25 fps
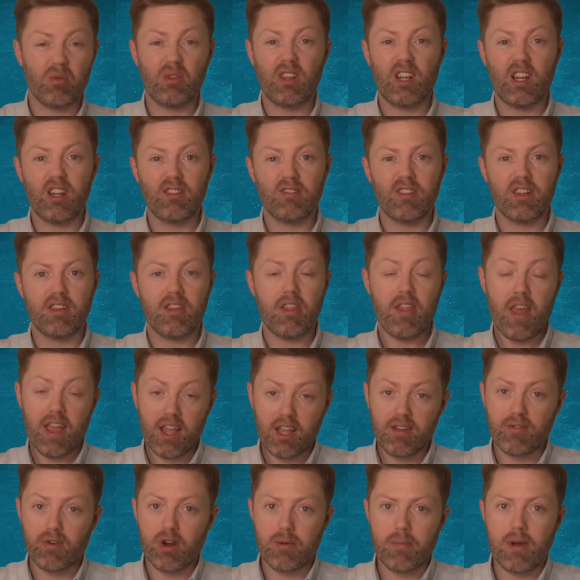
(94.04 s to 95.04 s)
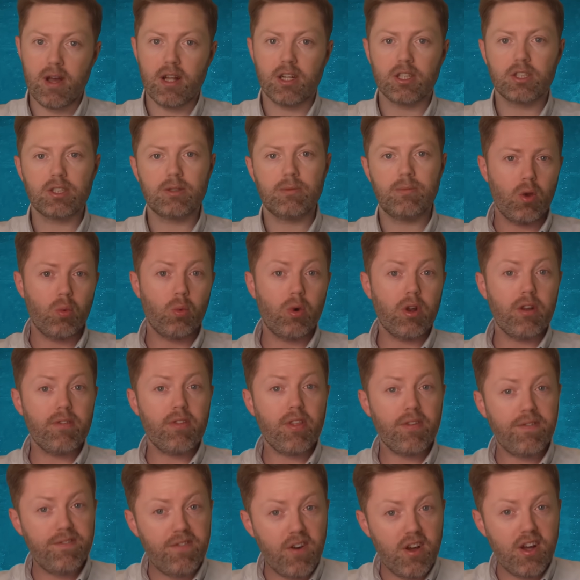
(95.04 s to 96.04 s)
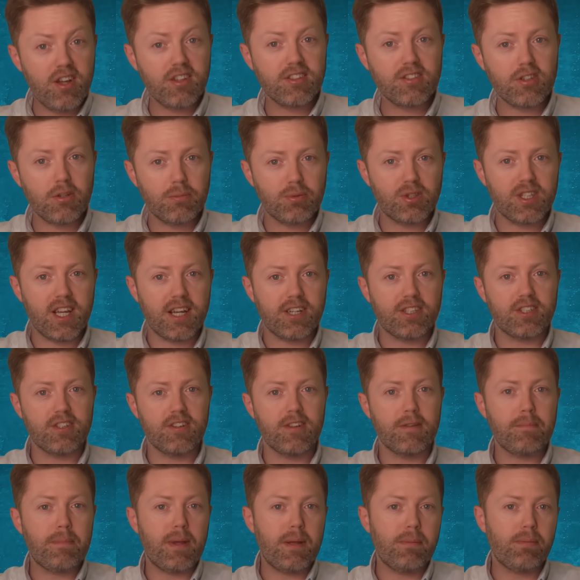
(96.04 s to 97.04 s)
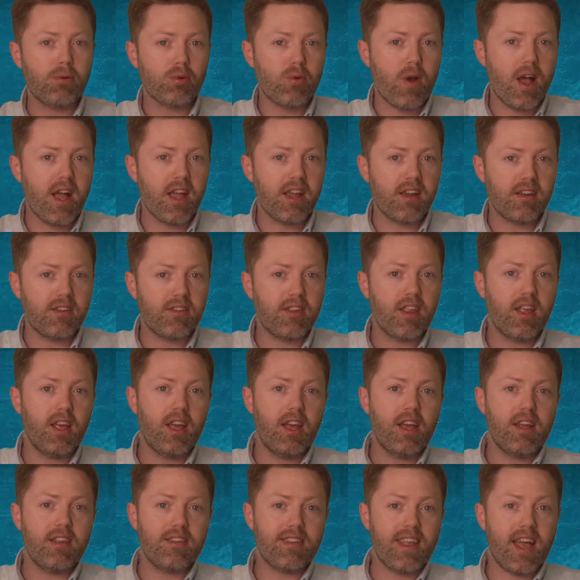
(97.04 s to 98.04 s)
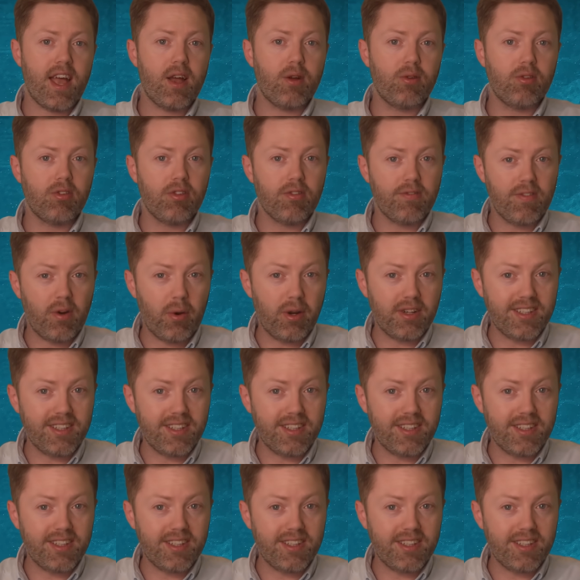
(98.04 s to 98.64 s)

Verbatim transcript: really lovely, so thank you very much. One of the first objections people raise sounds very